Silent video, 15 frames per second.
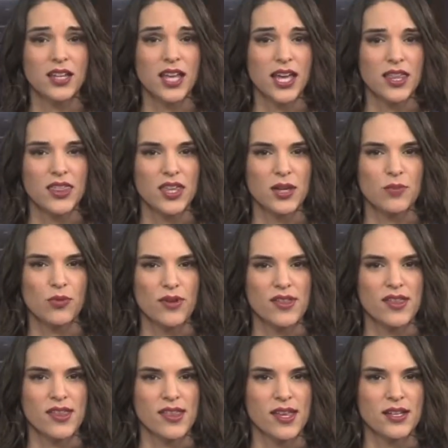A lengthy
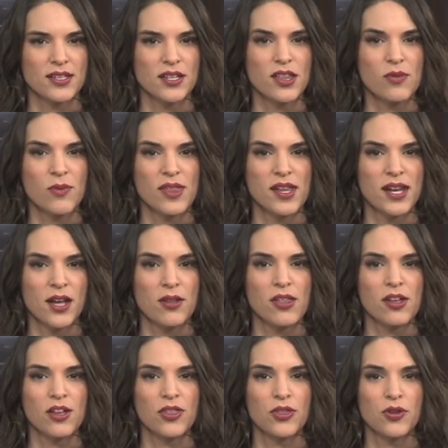prison sentence was
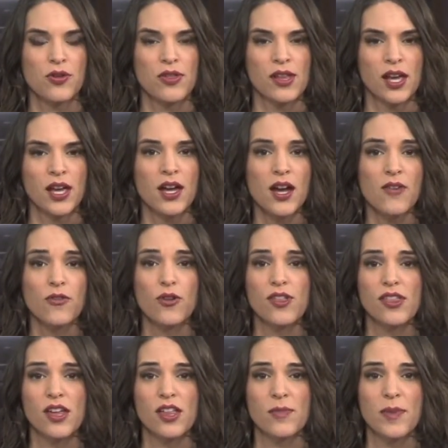announced on Thursday for a
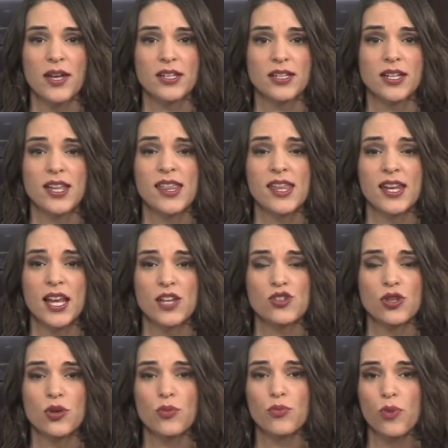suspect in a San
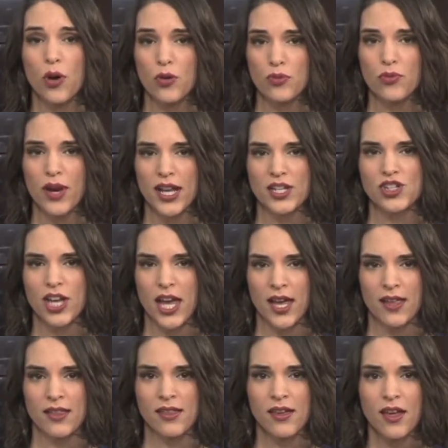Angelo road rage
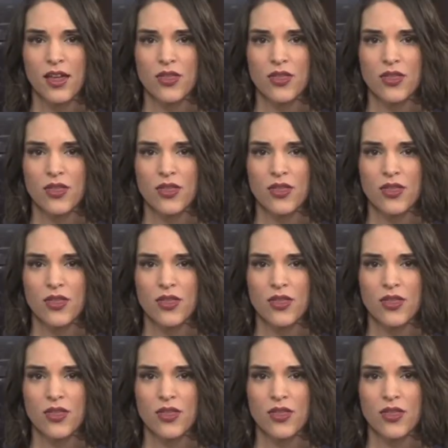case.